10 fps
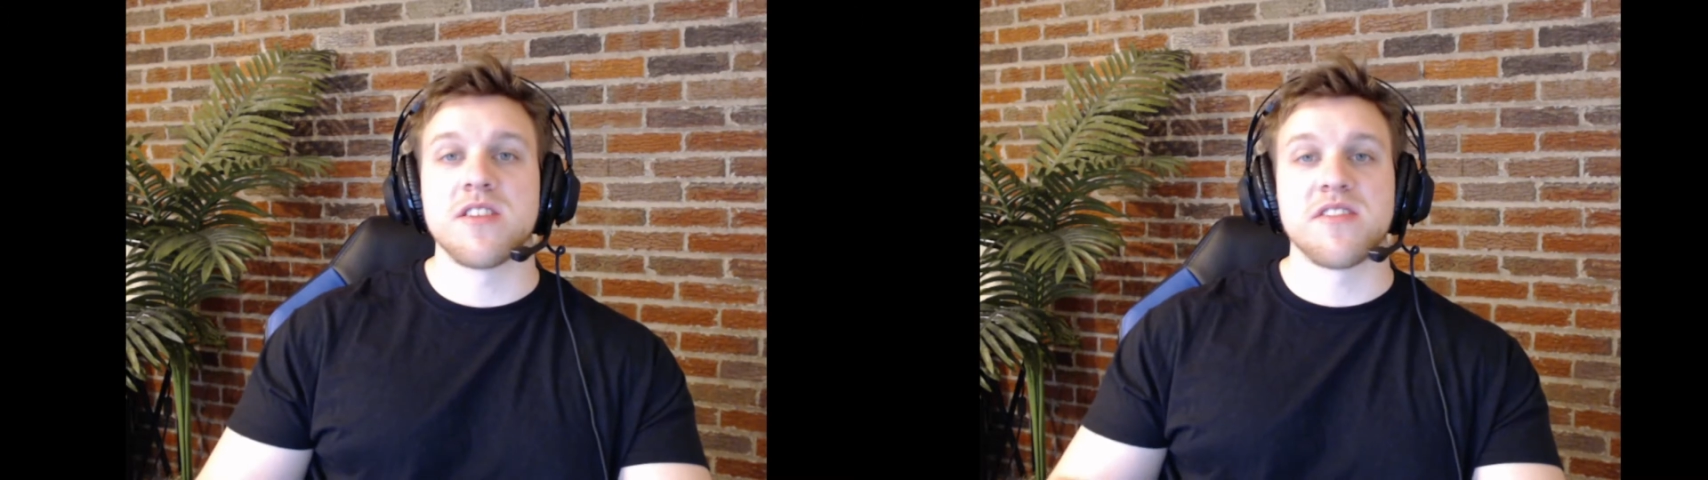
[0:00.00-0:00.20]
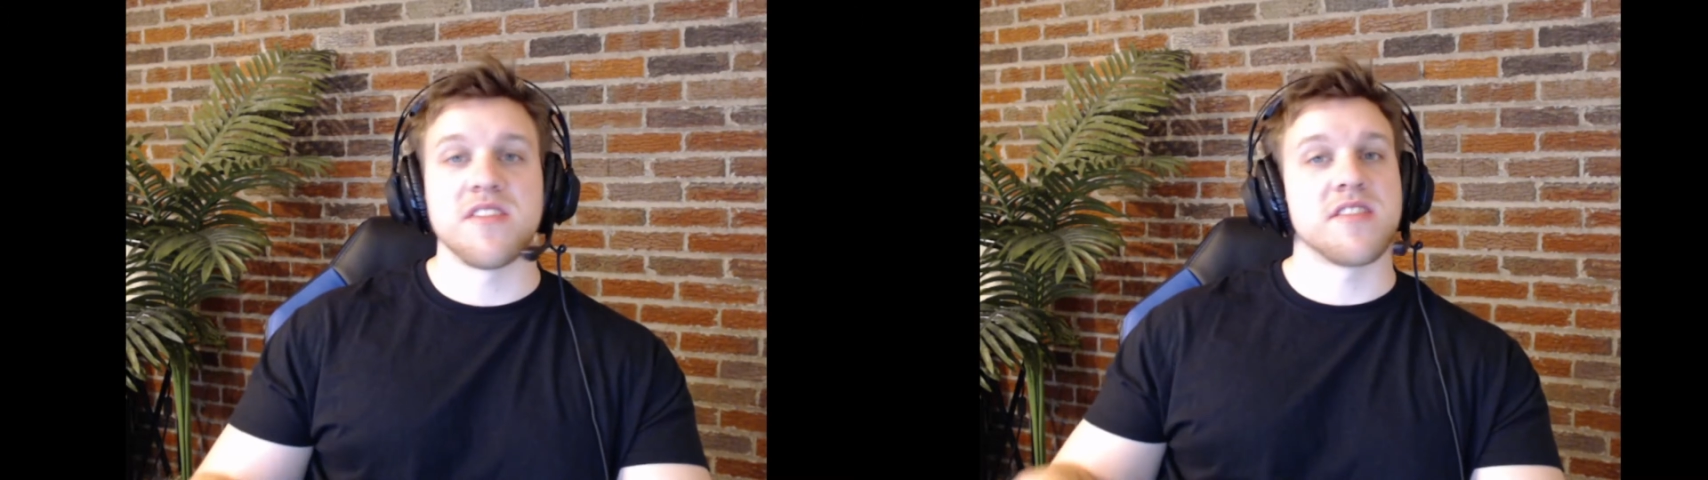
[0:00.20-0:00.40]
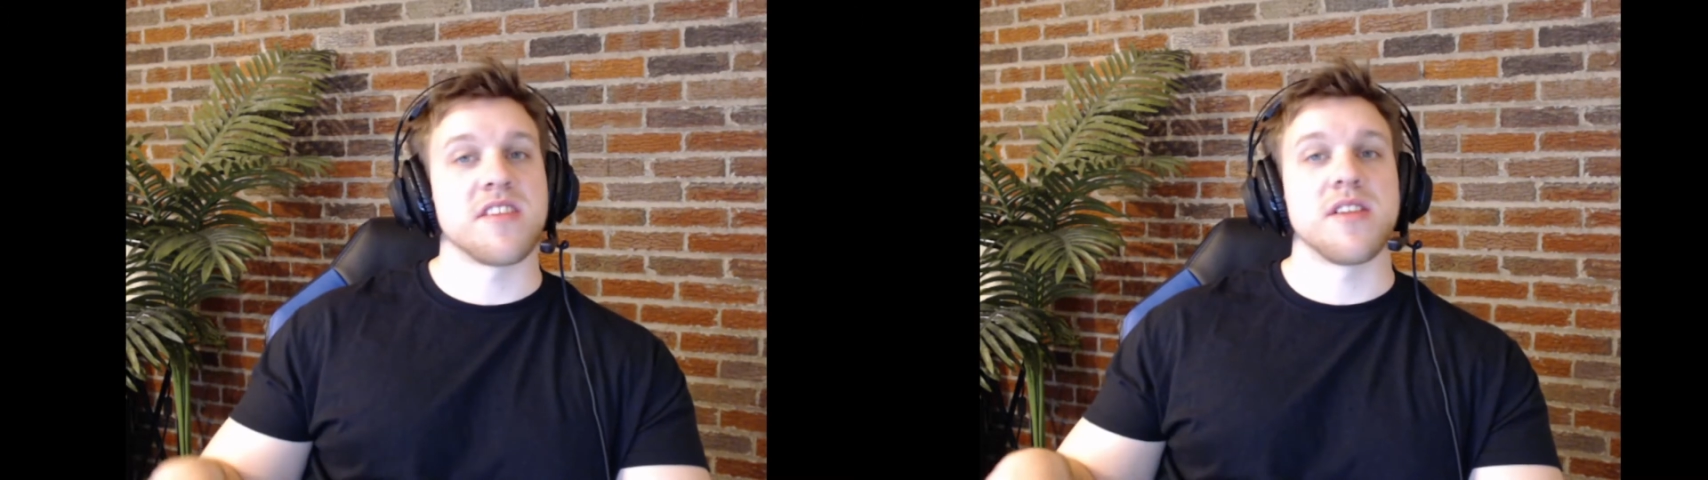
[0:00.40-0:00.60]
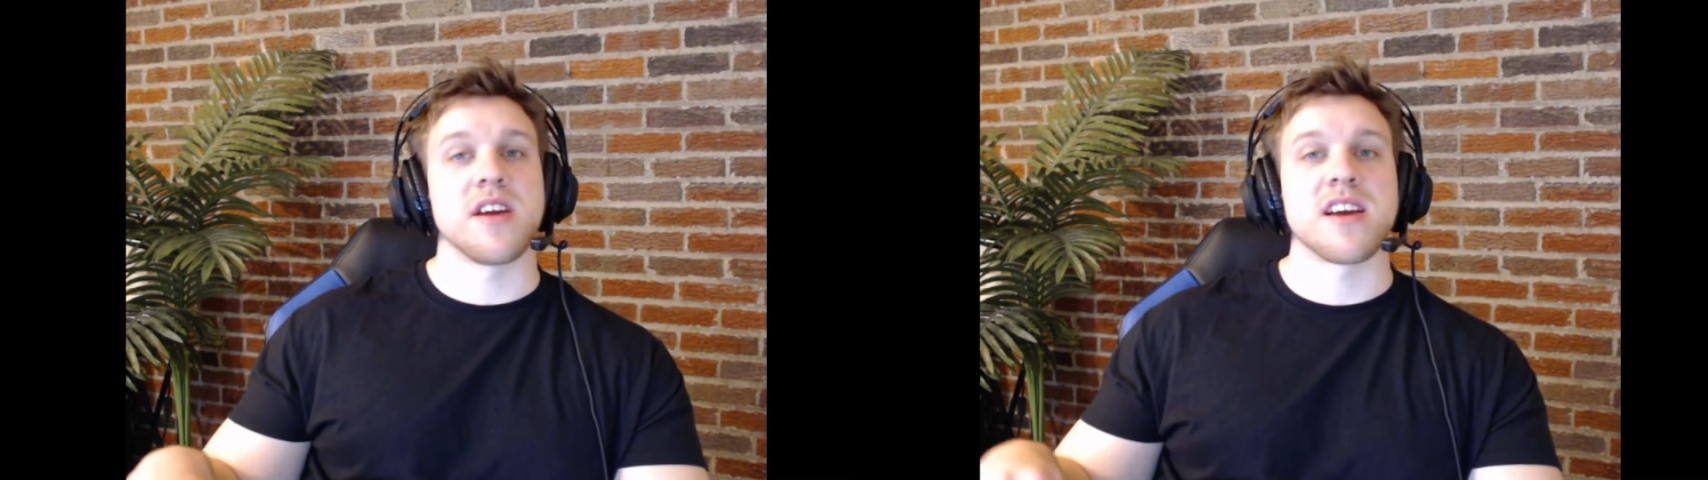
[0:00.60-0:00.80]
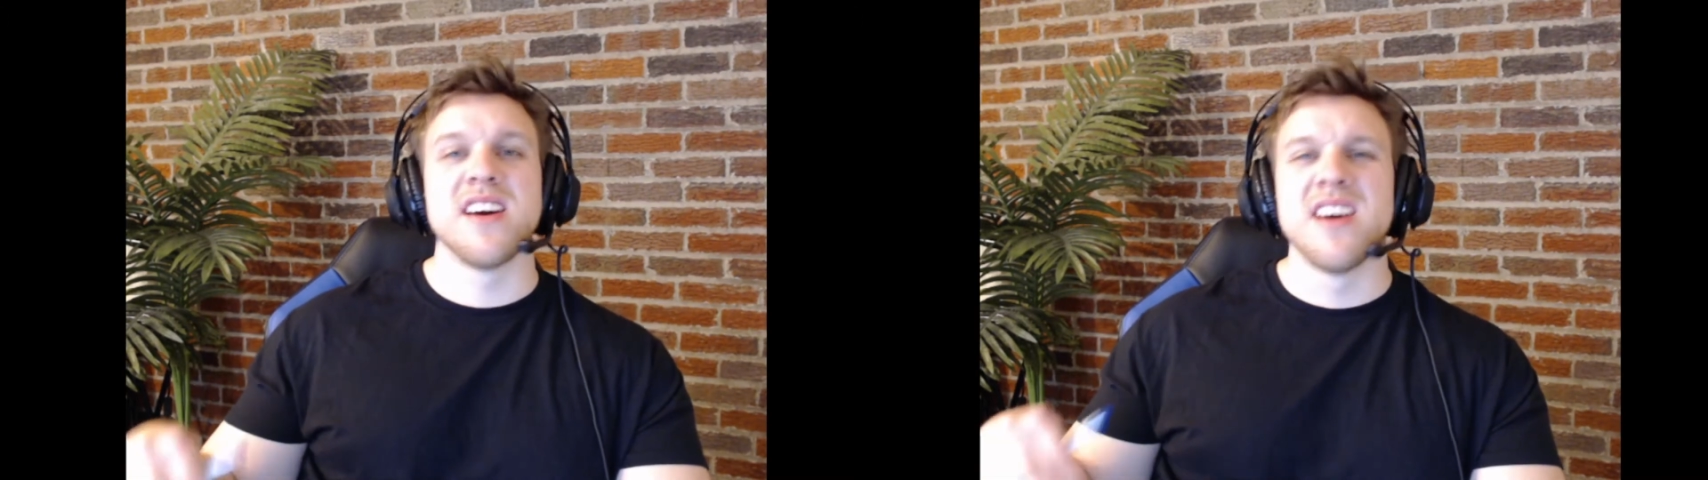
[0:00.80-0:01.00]
since I
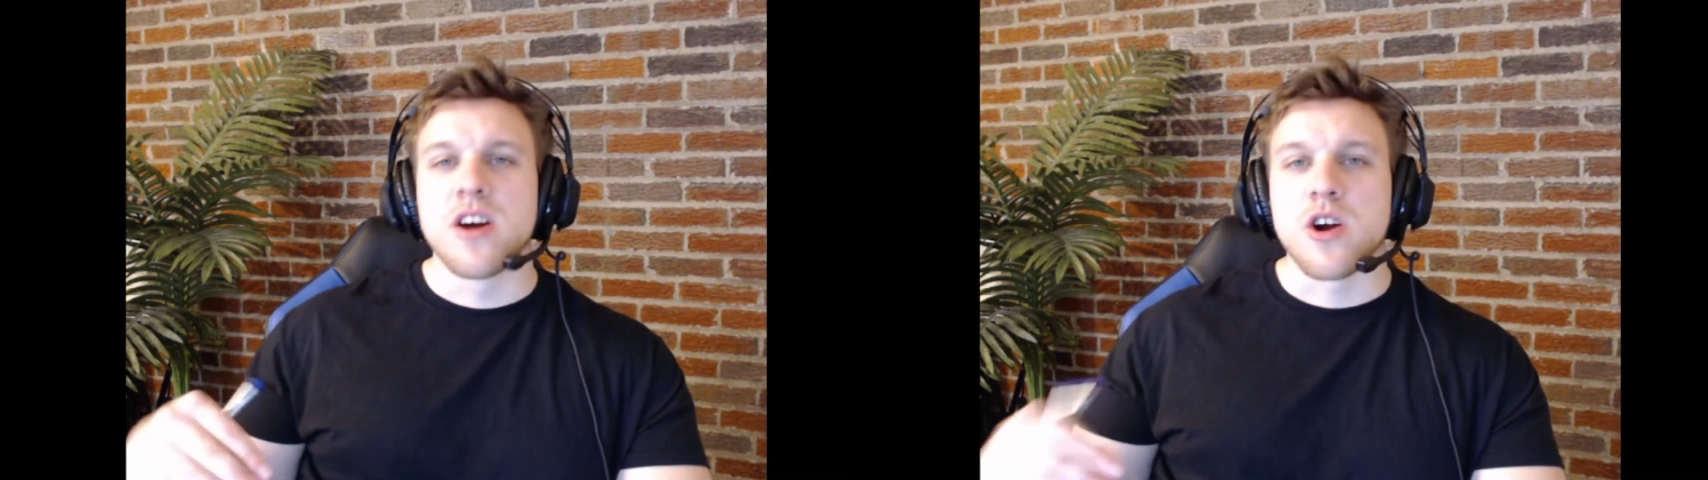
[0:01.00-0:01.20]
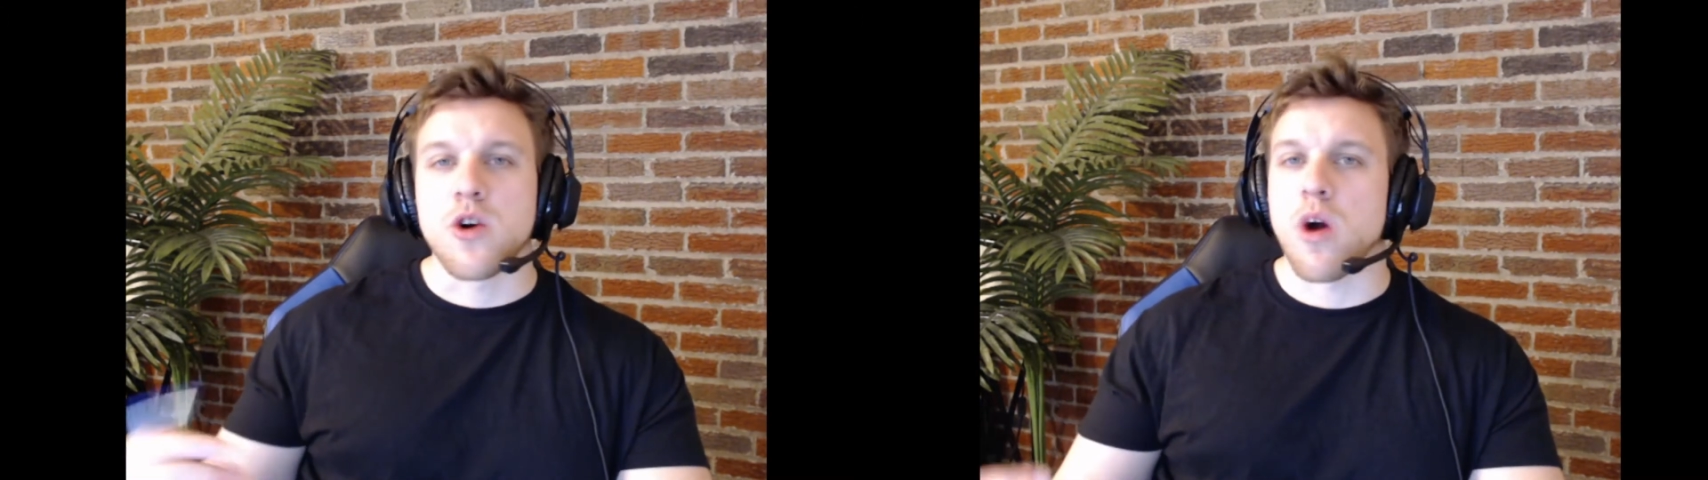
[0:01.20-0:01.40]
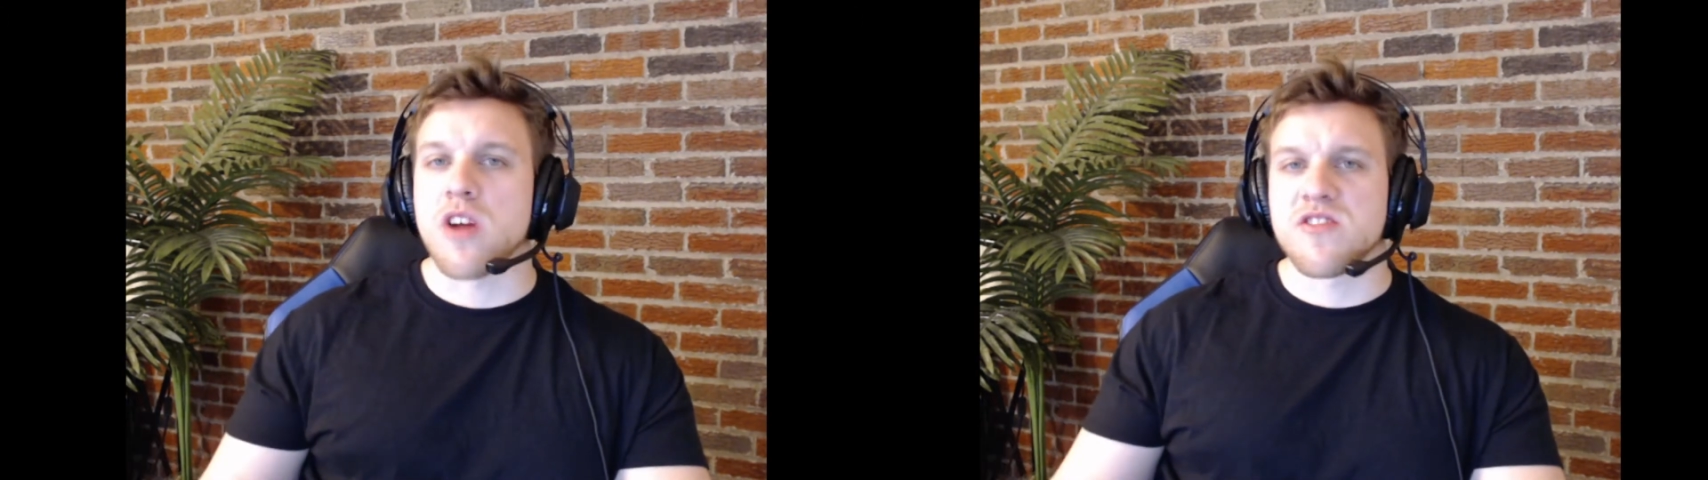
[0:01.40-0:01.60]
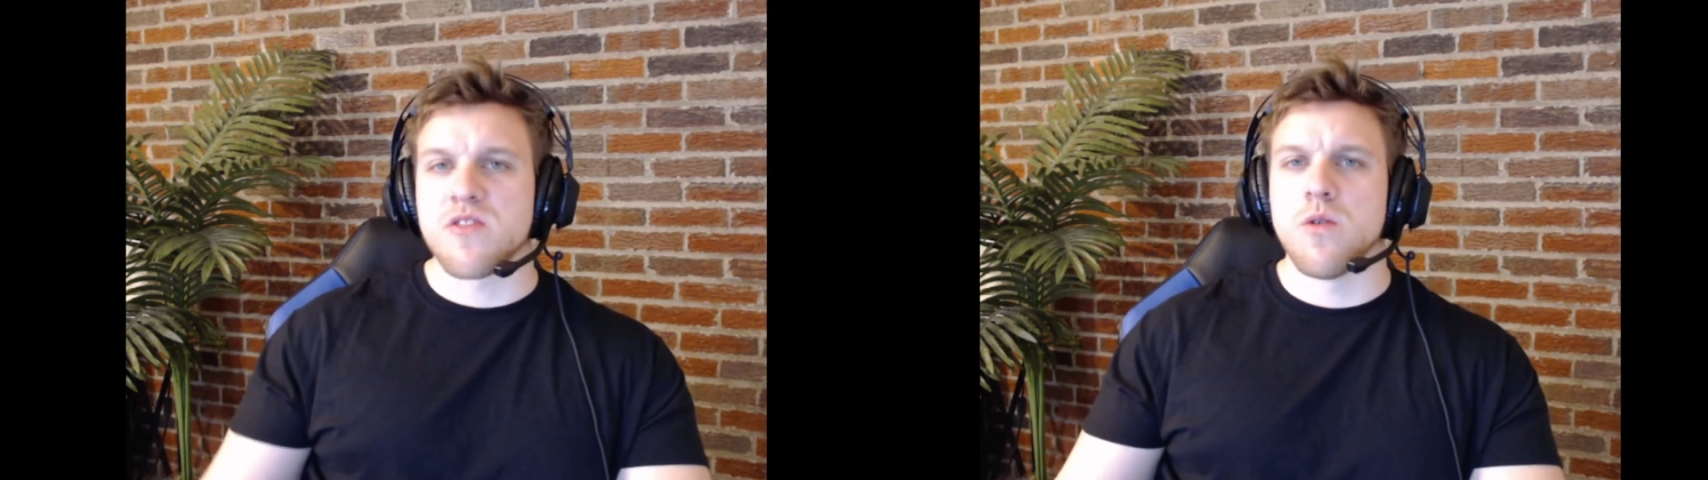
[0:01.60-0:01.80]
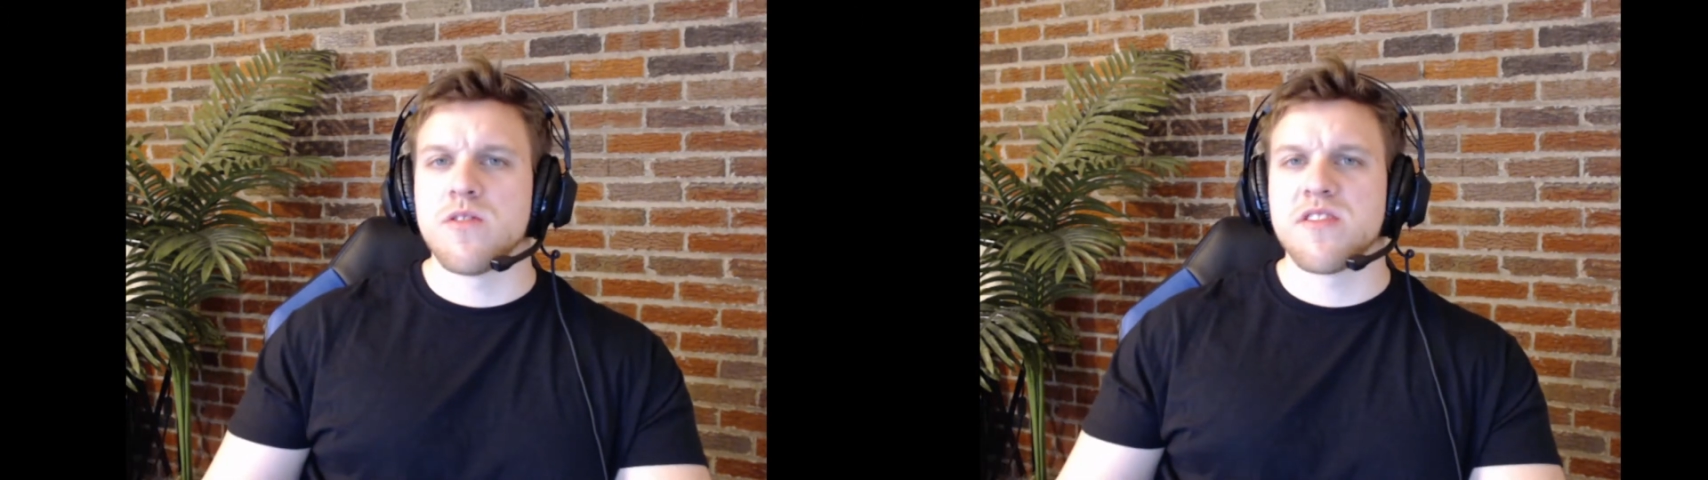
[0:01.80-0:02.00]
think Cross
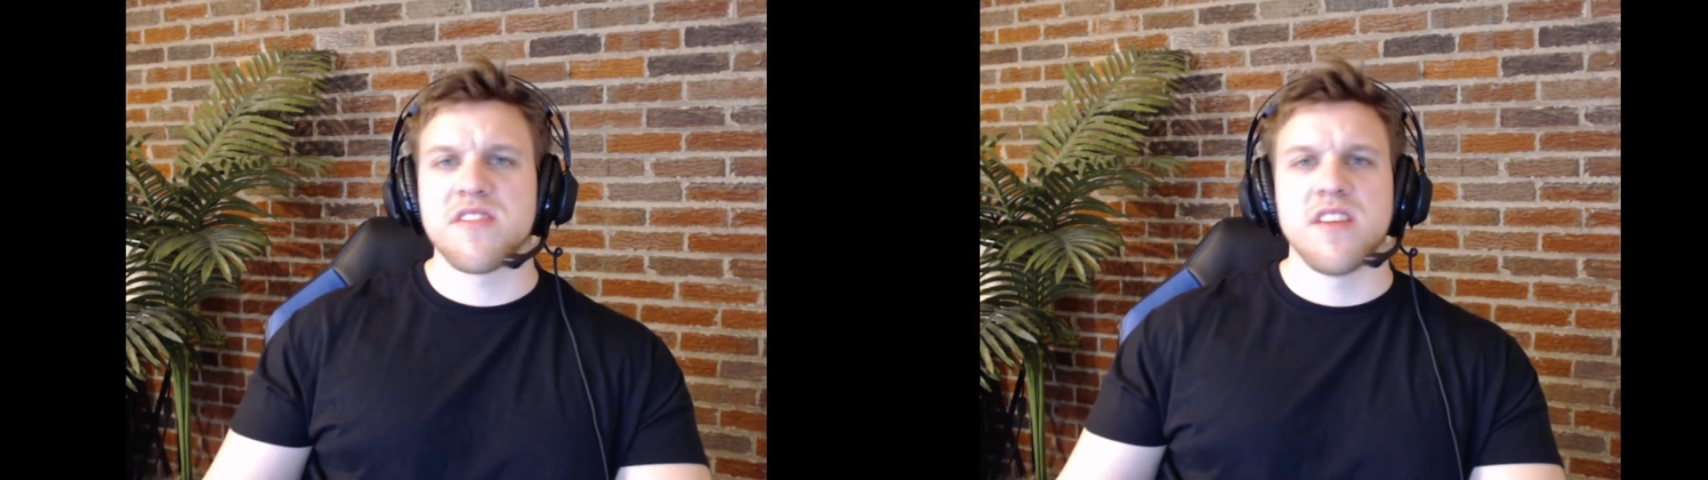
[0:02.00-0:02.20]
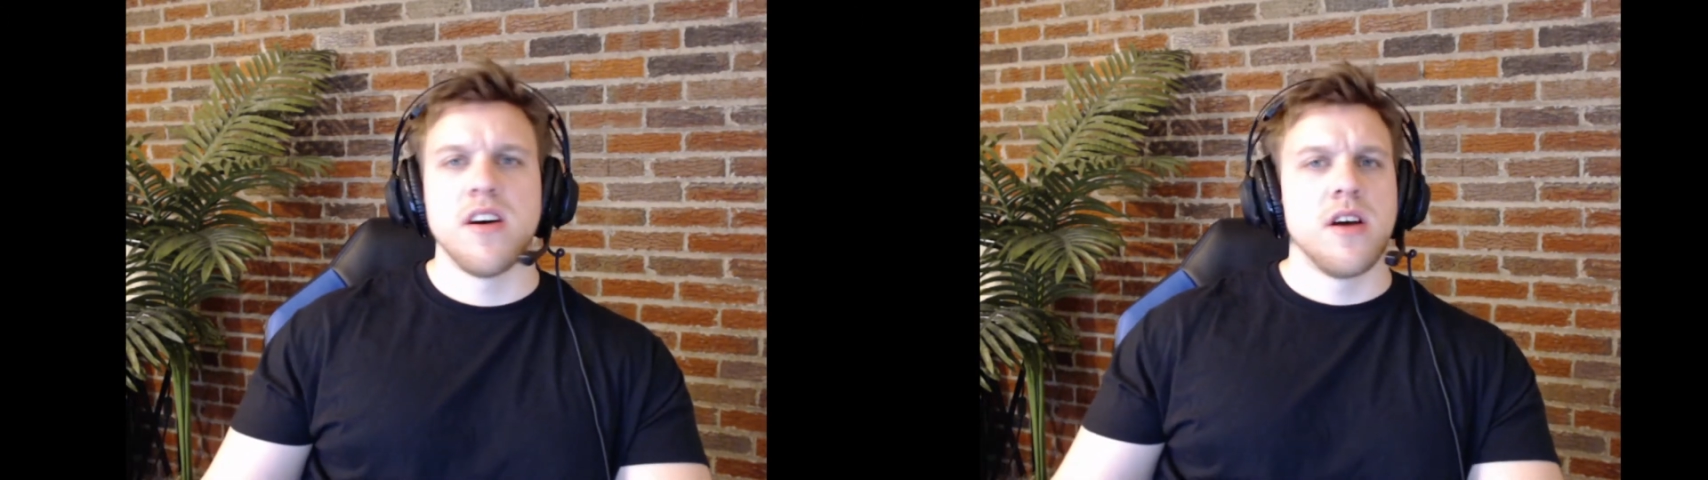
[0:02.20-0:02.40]
Souls